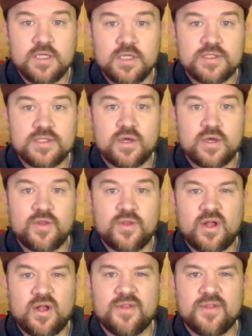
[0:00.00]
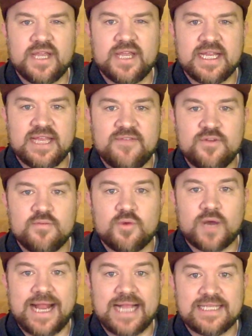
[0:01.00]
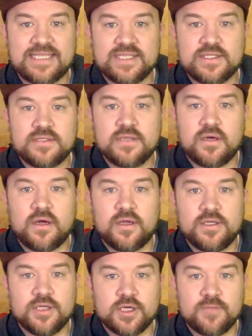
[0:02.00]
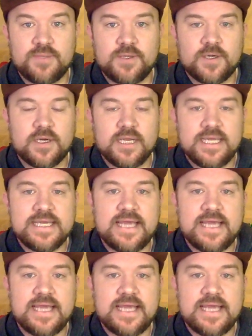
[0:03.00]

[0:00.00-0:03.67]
So they kind of give you more access on your computer,